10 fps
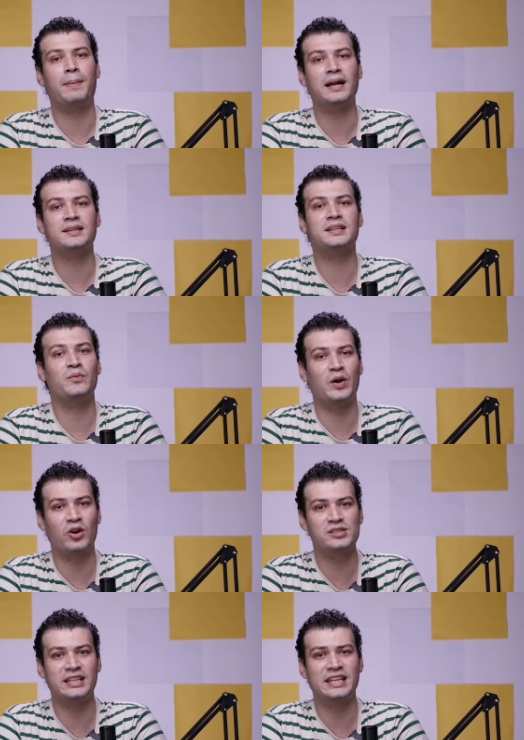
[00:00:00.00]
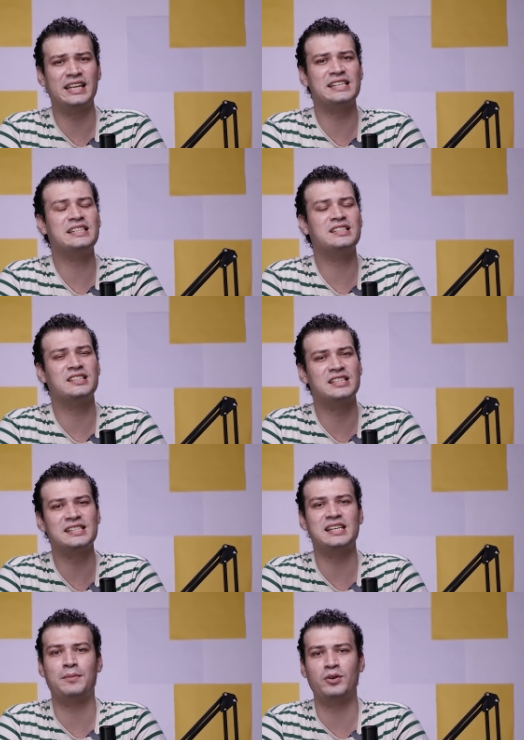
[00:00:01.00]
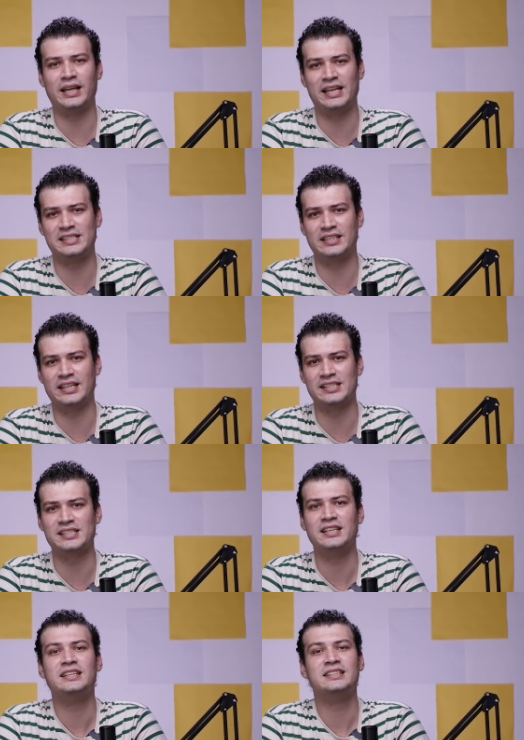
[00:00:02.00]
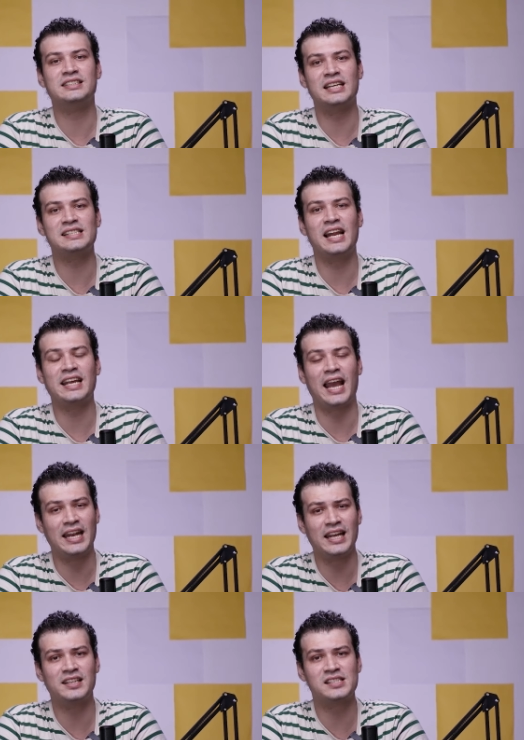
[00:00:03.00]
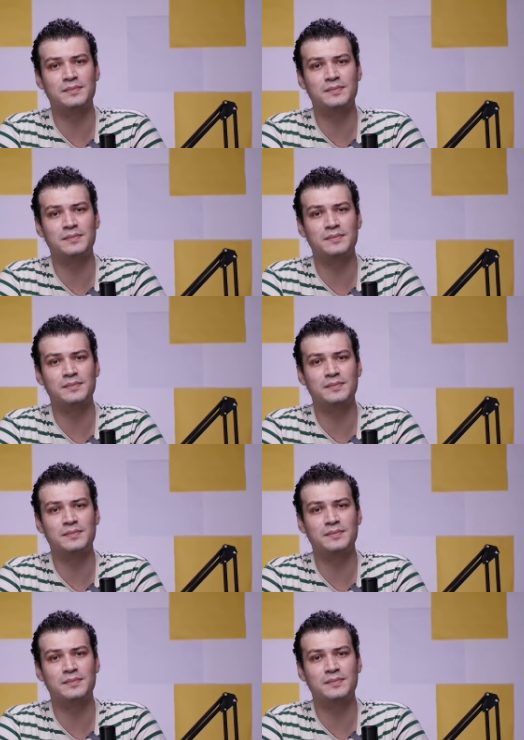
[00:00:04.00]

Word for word: But the Velocity isn't just about aesthetics. Just like any other